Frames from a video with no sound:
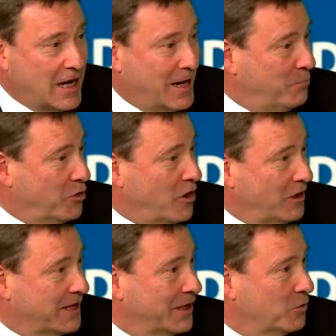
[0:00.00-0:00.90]
Uh,
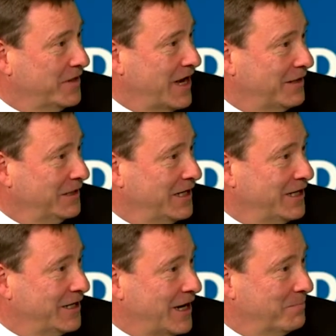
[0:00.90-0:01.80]
Paul, I think with that lead
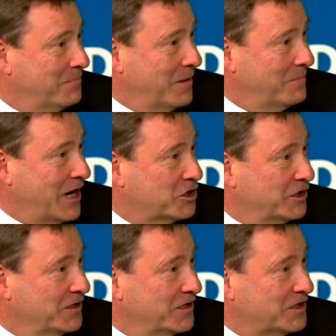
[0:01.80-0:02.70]
in, I'm, I'm
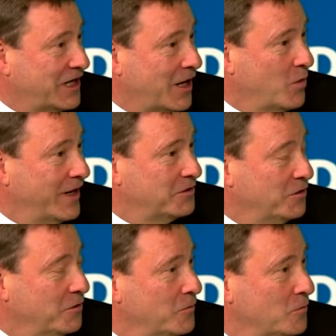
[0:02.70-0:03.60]
actually going to segue
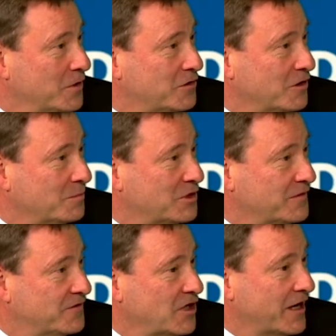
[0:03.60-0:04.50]
to you in terms
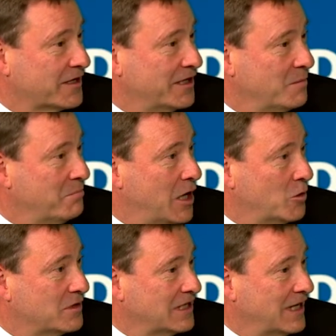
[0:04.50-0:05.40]
of talking
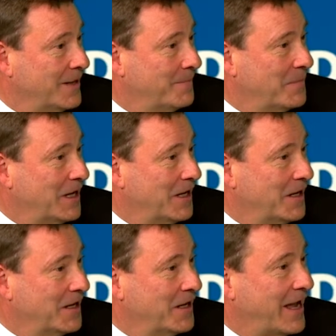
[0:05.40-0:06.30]
about um,
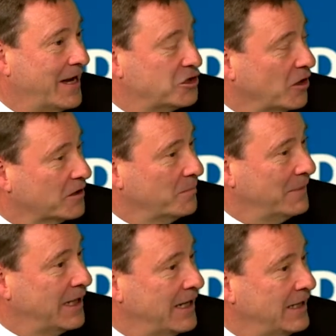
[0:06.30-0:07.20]
uh, HR
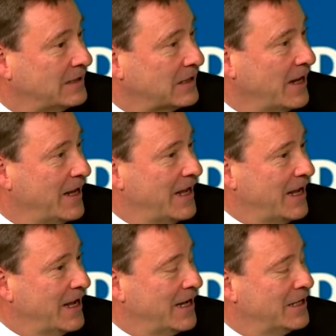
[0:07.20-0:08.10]
committees
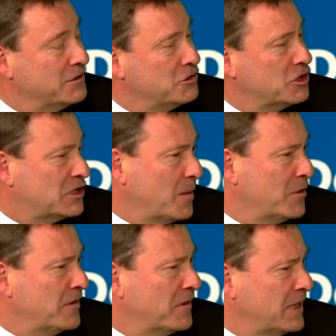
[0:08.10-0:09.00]
and some
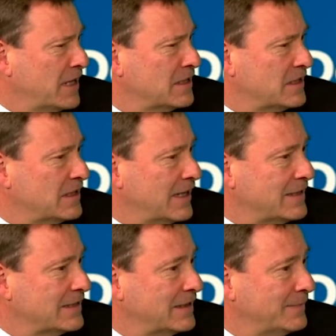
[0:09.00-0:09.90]
of the things
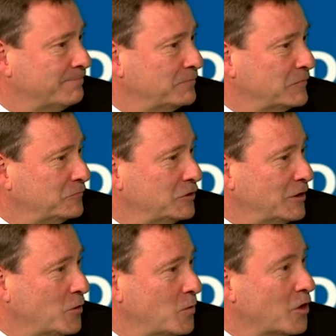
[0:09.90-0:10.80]
that, um, you
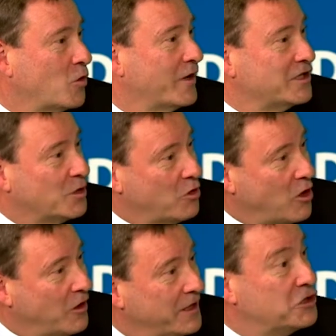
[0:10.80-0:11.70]
know, according to
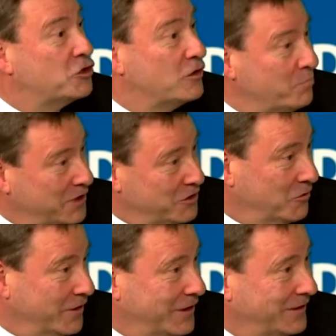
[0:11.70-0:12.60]
Paul, they should be
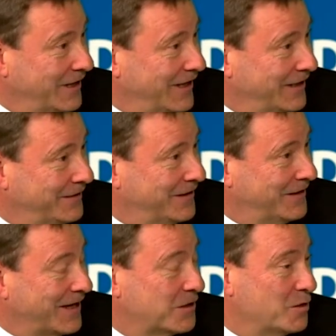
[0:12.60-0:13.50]
doing and,
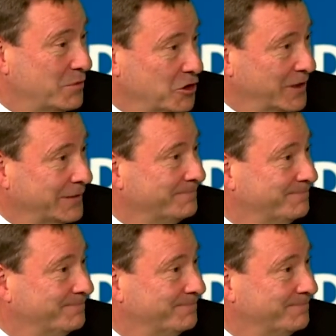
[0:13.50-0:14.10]
uh, and could be doing.